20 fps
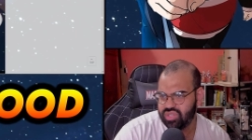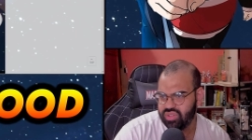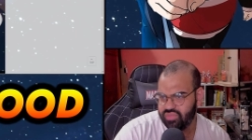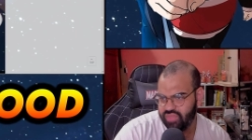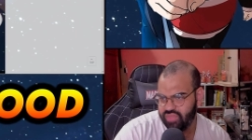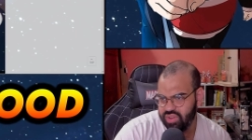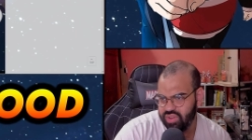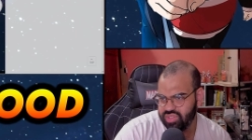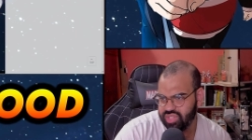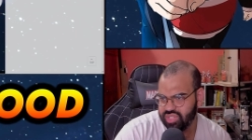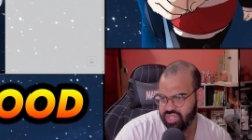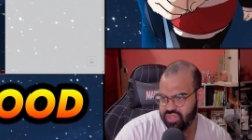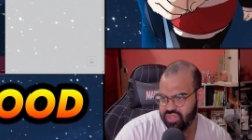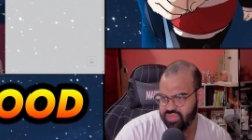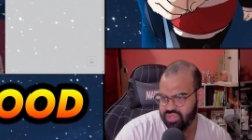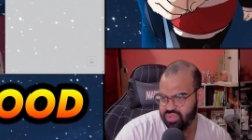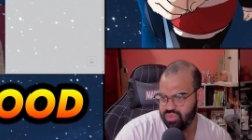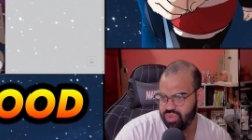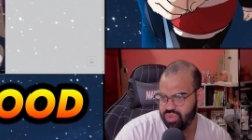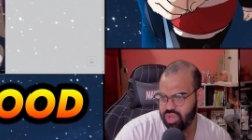very sensitive
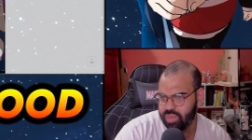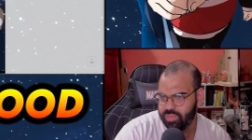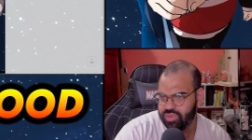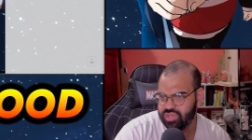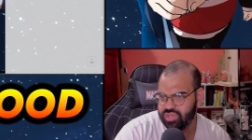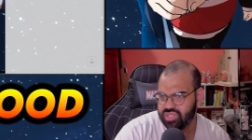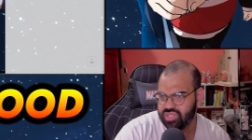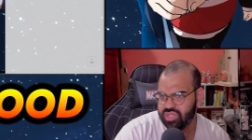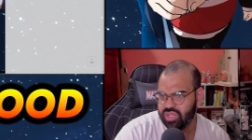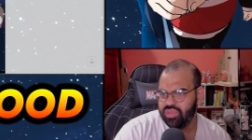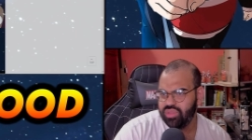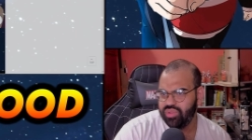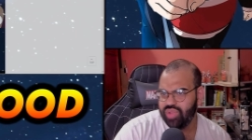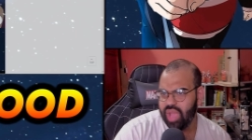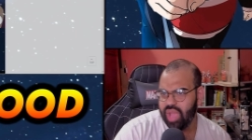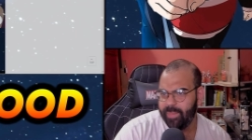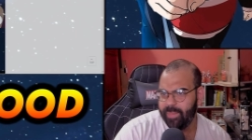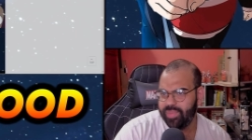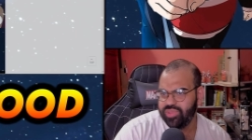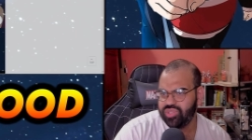to newcomers. You
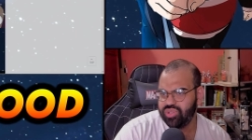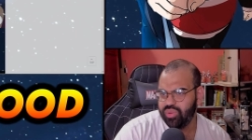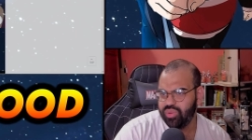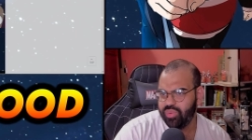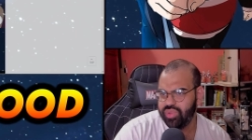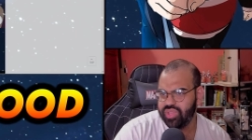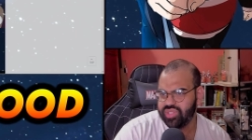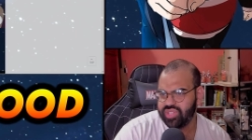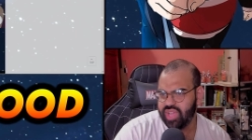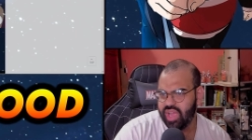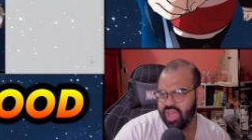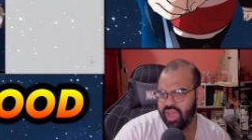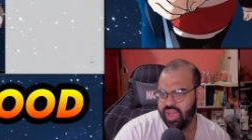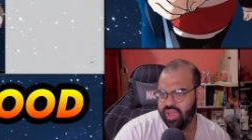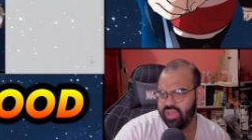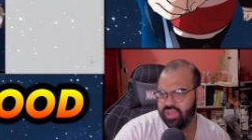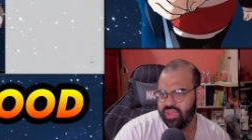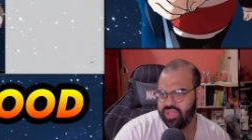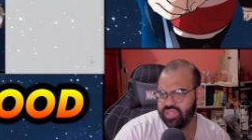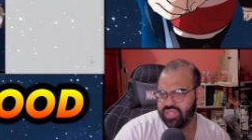happen to know where this
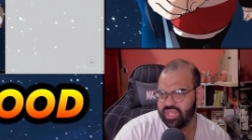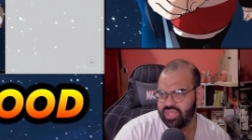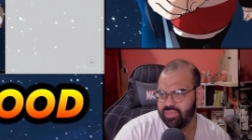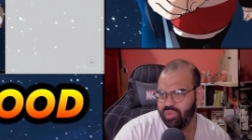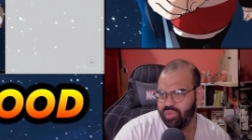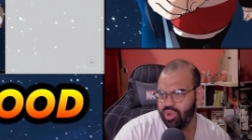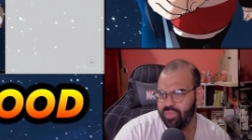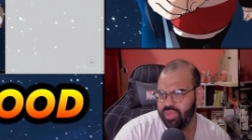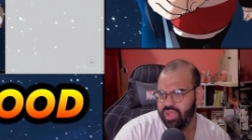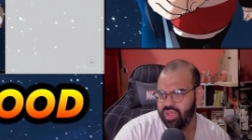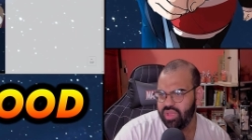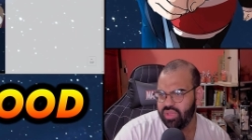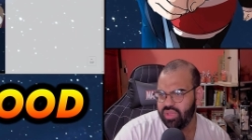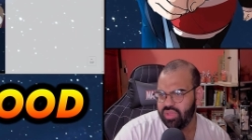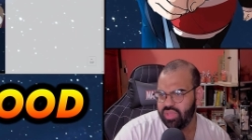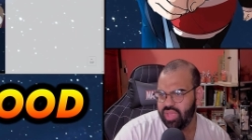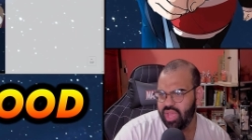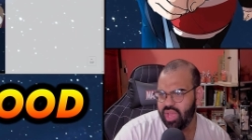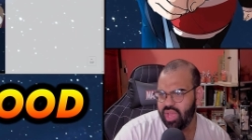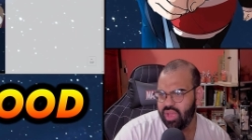guy is at the moment?
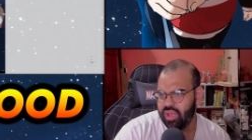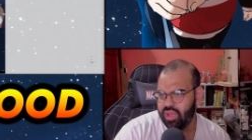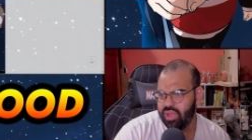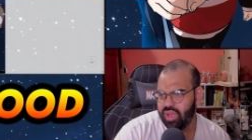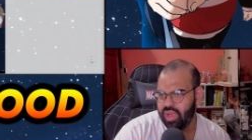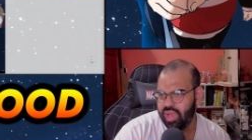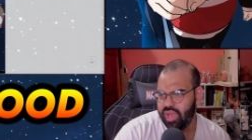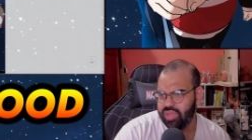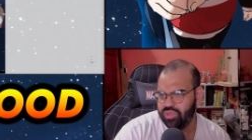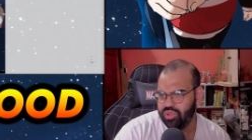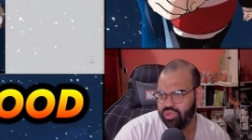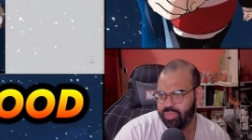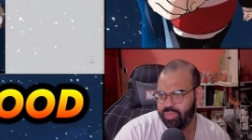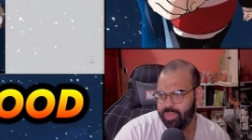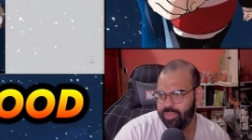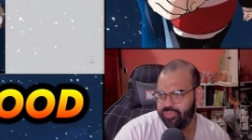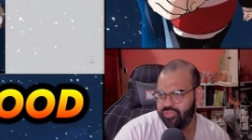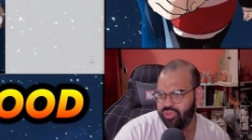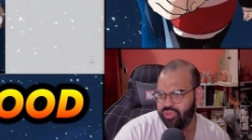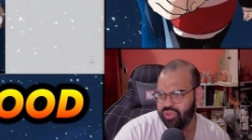Yeah, I do. But
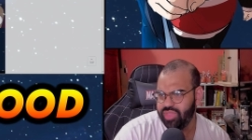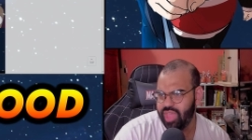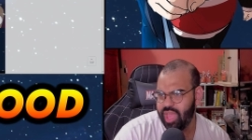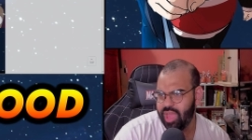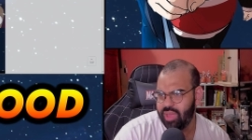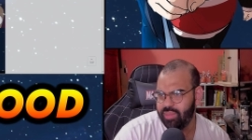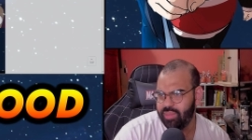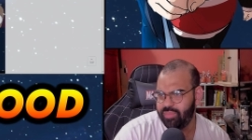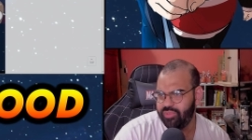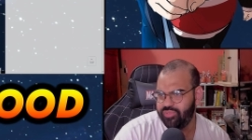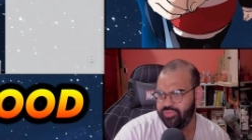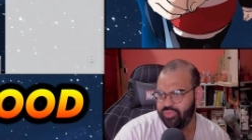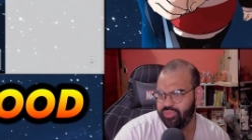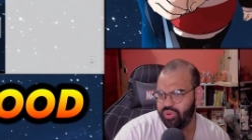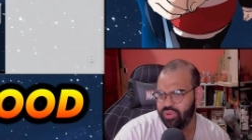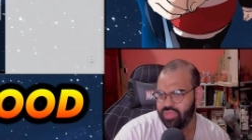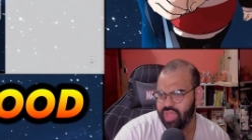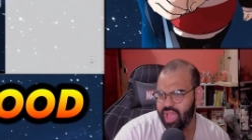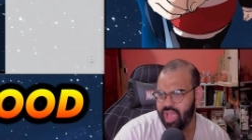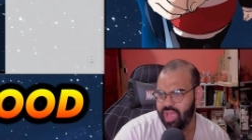before that,
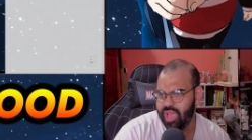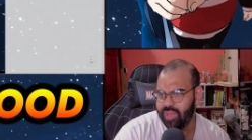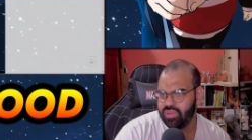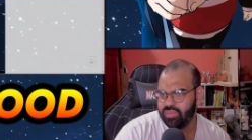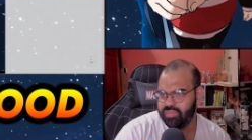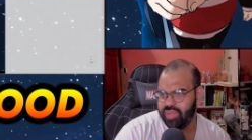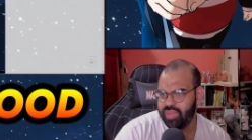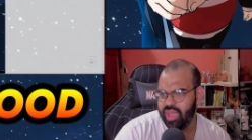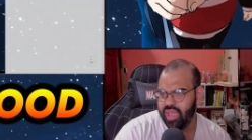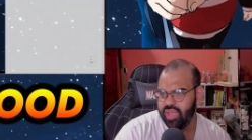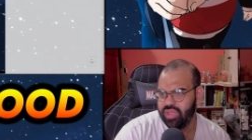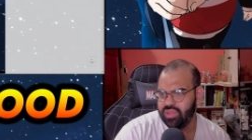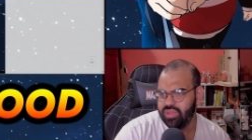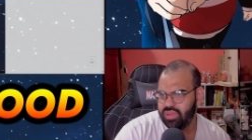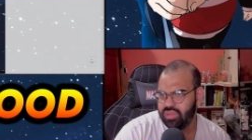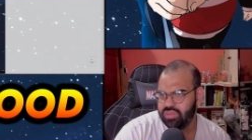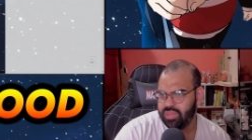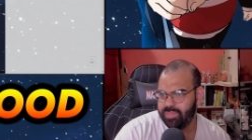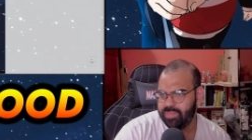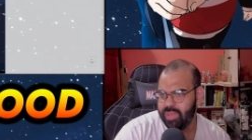before that, hey,
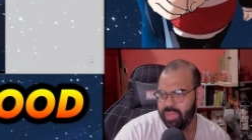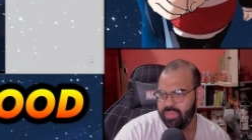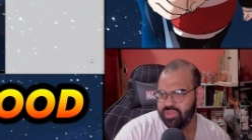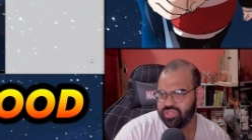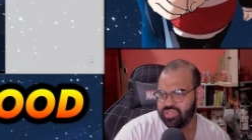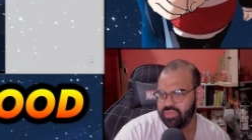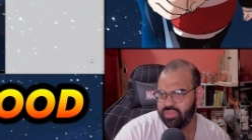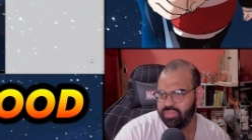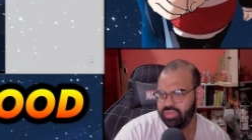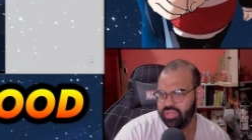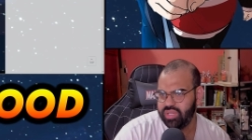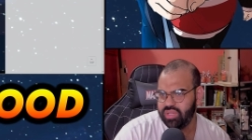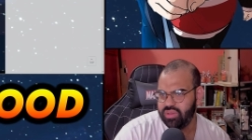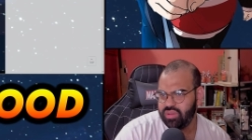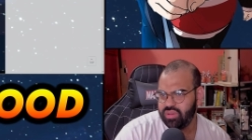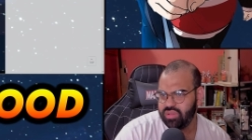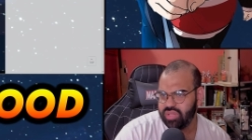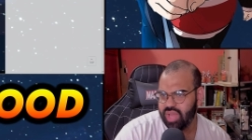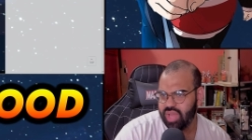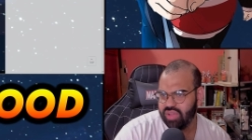payment is complete.
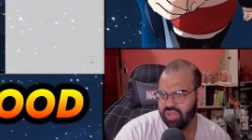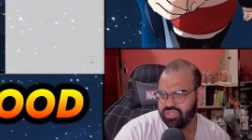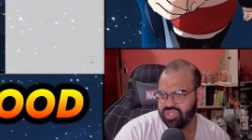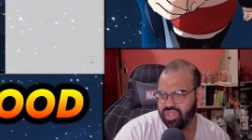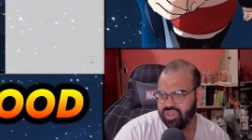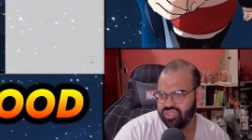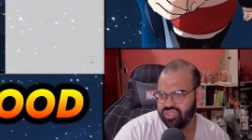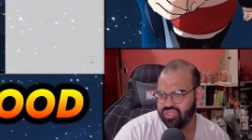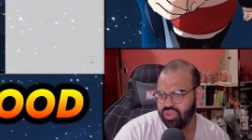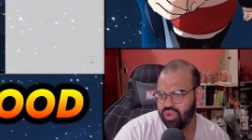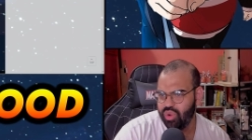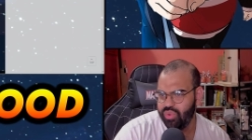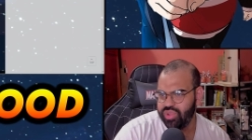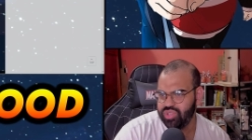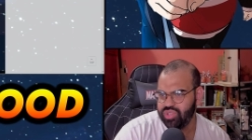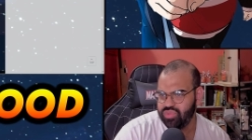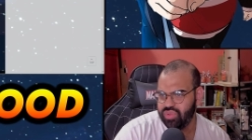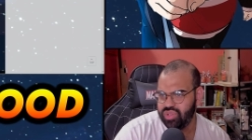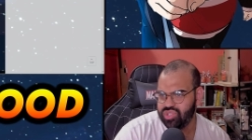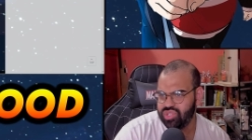Outsiders are
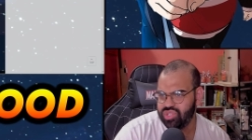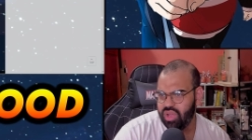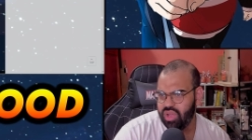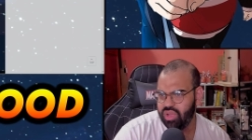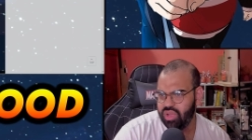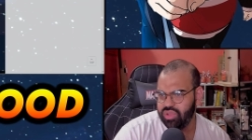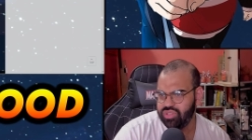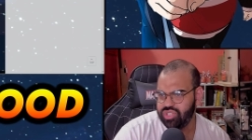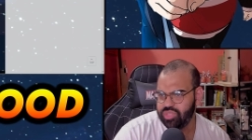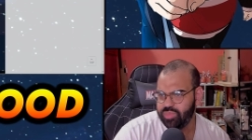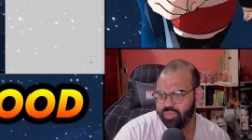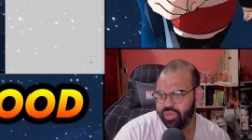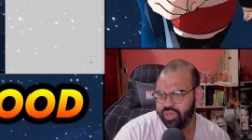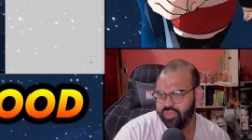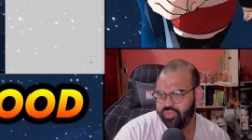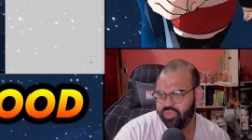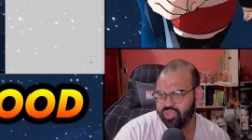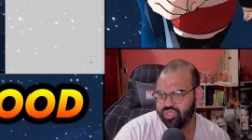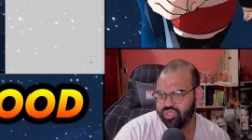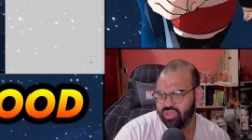always rich. I'll use his money
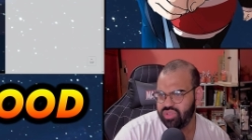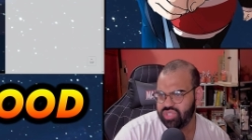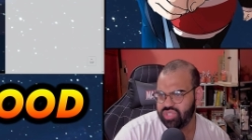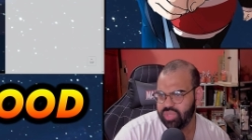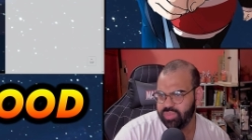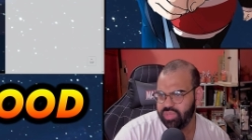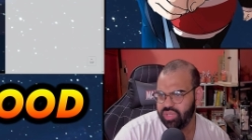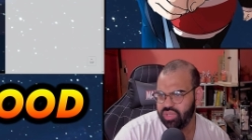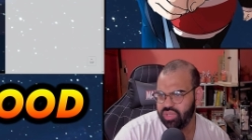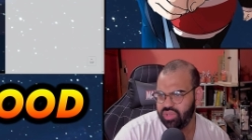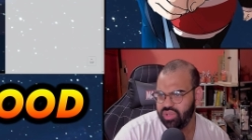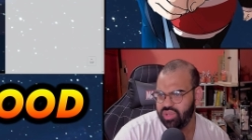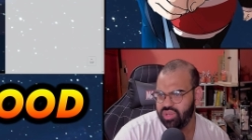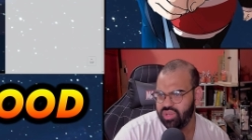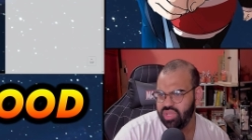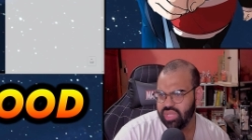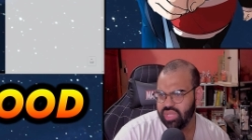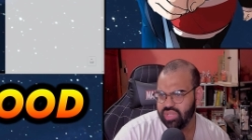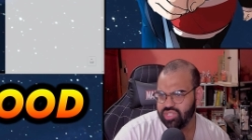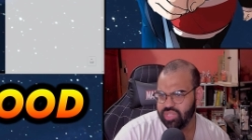for something
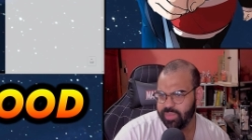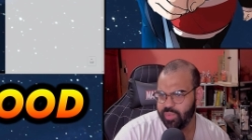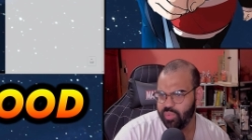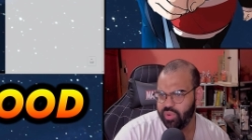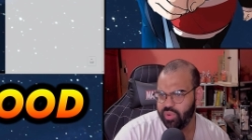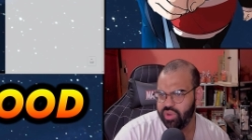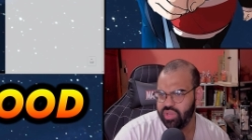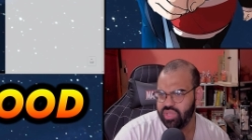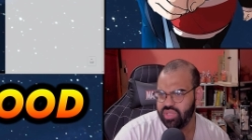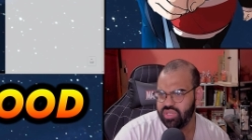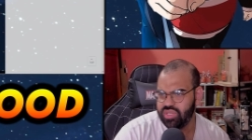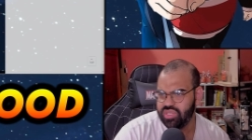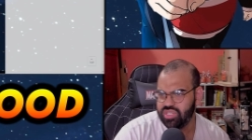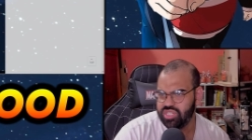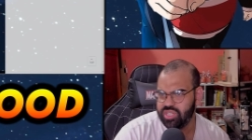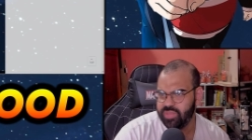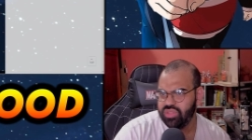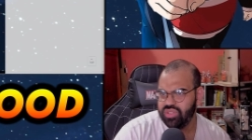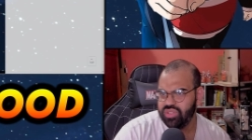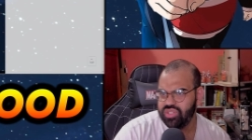good. Now tell me where he
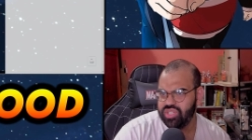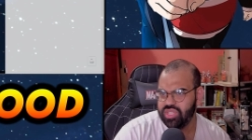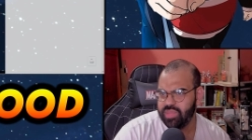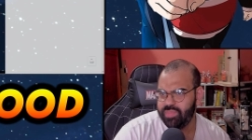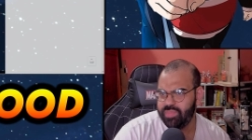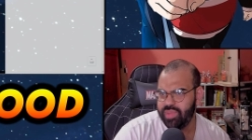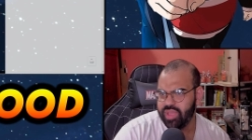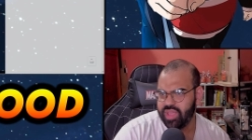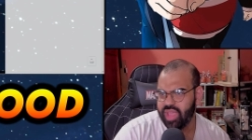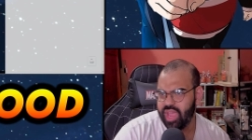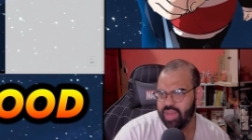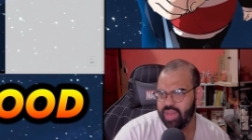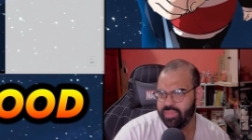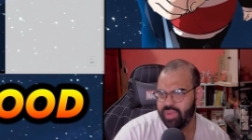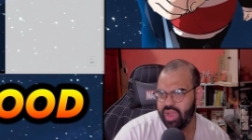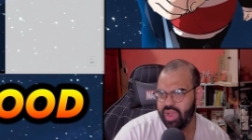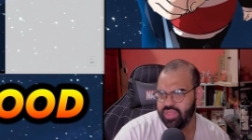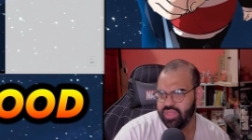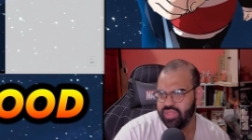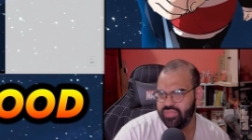is. You see the big hand
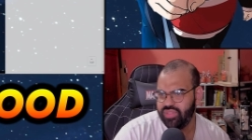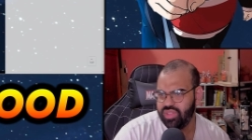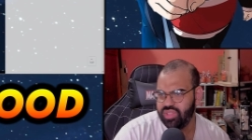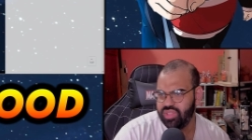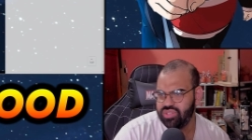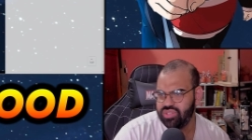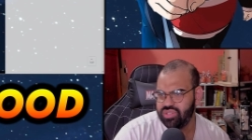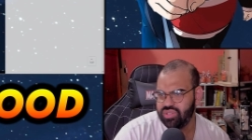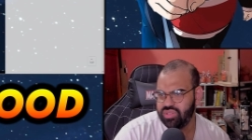behind the village?